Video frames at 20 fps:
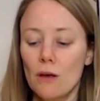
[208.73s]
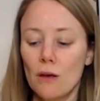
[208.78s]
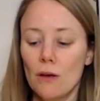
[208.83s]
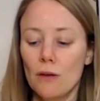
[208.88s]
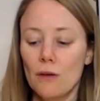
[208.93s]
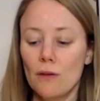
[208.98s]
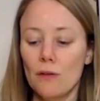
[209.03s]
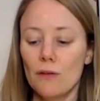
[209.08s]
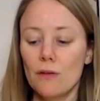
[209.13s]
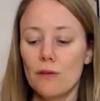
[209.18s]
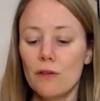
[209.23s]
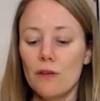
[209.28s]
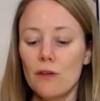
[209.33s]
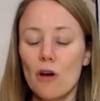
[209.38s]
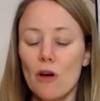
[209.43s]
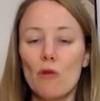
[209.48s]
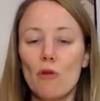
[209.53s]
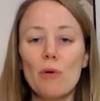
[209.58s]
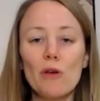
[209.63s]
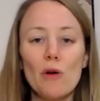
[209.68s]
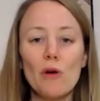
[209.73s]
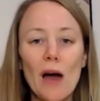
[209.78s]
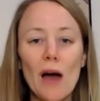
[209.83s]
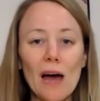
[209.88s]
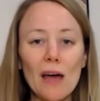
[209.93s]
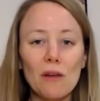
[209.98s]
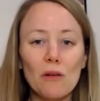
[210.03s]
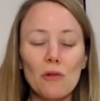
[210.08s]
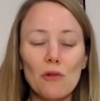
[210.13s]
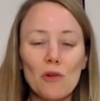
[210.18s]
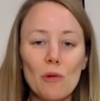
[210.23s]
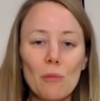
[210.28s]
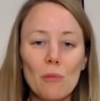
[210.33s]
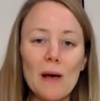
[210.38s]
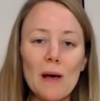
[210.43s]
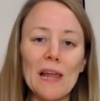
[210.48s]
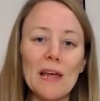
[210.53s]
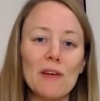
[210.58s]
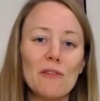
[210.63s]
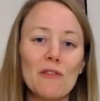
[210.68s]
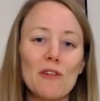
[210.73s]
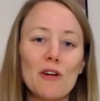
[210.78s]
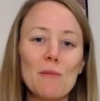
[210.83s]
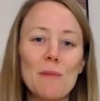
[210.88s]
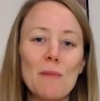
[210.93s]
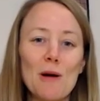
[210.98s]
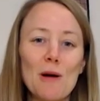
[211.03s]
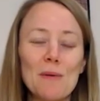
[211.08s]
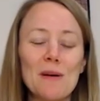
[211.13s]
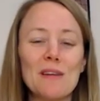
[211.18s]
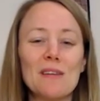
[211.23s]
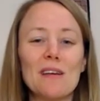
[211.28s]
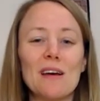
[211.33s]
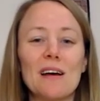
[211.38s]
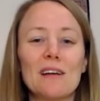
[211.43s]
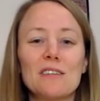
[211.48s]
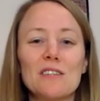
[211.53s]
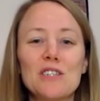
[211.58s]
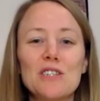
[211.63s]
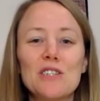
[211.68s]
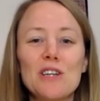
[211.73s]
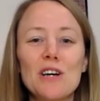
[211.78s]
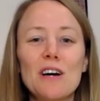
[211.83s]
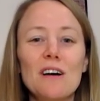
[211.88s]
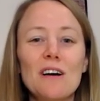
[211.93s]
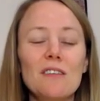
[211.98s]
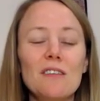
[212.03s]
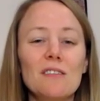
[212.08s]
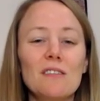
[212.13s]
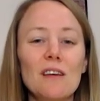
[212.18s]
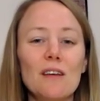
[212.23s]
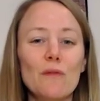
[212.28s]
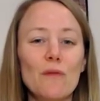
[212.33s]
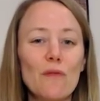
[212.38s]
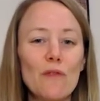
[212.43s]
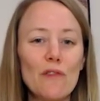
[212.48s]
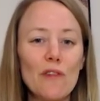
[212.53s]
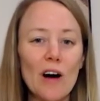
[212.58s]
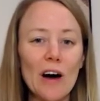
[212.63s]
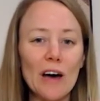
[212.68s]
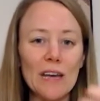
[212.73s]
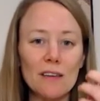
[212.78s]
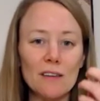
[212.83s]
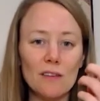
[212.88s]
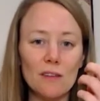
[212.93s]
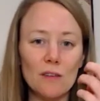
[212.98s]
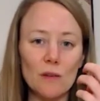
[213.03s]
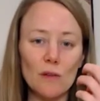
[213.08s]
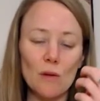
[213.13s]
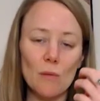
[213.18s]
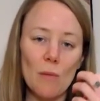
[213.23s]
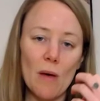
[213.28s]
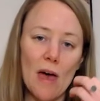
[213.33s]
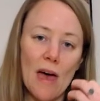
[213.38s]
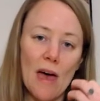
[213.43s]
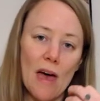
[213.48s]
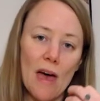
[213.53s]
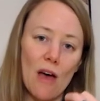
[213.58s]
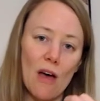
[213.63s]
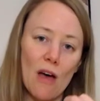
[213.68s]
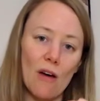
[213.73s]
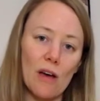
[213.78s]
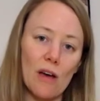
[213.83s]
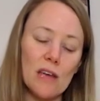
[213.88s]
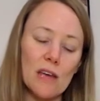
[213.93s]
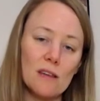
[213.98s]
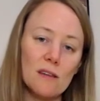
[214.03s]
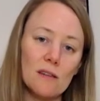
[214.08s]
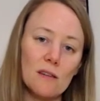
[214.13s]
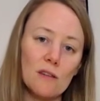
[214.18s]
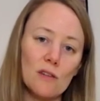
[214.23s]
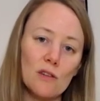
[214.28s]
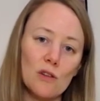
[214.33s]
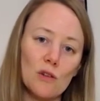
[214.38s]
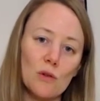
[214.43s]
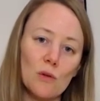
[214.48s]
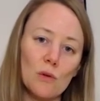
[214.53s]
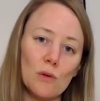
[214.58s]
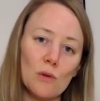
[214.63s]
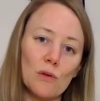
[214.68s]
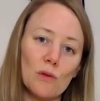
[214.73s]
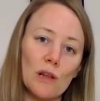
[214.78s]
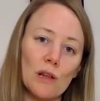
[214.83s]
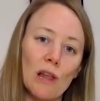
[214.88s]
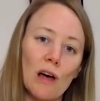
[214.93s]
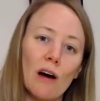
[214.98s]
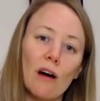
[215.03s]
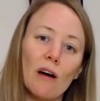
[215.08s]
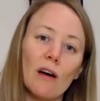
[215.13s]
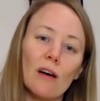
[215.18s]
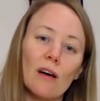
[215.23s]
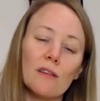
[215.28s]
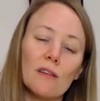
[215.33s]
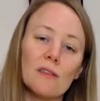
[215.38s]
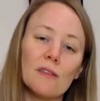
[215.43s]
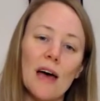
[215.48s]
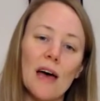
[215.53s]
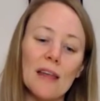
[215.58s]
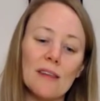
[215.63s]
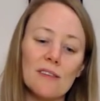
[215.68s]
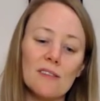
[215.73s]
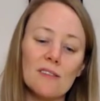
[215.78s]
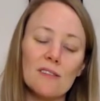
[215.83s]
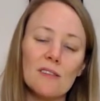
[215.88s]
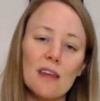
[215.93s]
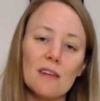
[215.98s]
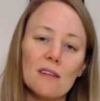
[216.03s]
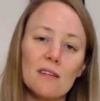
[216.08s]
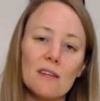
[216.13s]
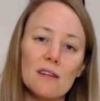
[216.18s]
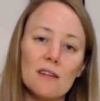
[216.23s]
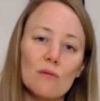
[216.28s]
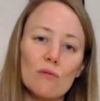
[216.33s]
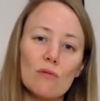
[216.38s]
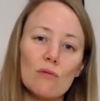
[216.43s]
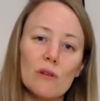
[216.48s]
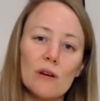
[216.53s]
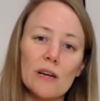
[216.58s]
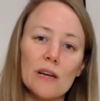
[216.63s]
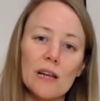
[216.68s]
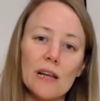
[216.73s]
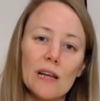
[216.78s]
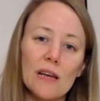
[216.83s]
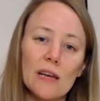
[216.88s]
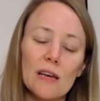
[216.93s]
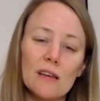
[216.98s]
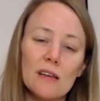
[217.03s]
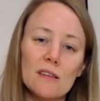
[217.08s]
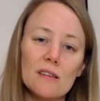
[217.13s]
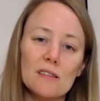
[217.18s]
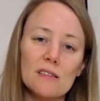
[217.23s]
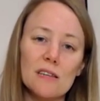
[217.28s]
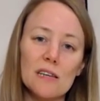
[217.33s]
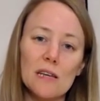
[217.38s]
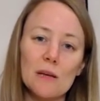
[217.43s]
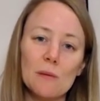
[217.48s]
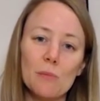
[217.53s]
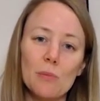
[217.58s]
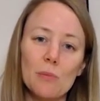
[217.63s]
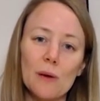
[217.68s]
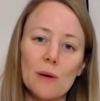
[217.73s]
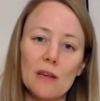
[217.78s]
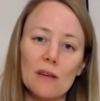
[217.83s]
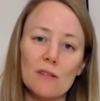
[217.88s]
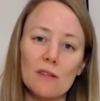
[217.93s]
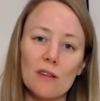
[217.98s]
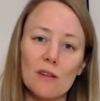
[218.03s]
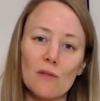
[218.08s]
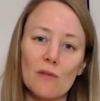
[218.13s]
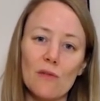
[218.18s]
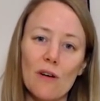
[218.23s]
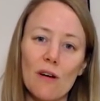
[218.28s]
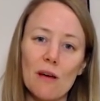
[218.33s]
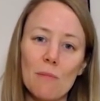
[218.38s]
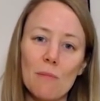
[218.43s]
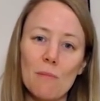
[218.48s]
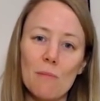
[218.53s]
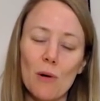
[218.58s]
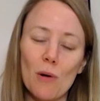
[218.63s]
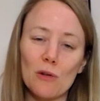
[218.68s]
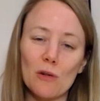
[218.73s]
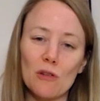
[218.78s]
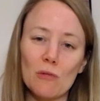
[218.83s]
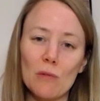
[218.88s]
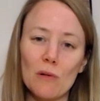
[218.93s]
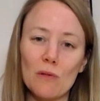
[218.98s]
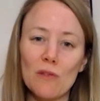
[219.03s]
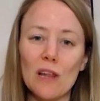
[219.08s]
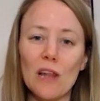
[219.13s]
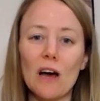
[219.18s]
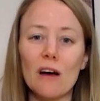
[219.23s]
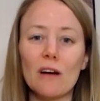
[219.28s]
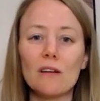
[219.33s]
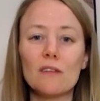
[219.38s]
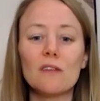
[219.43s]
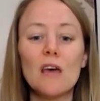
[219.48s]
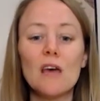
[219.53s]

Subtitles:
So put your hand on your belly for a moment and just invite some air into the lungs and send it really deep into the very bottom of the lungs.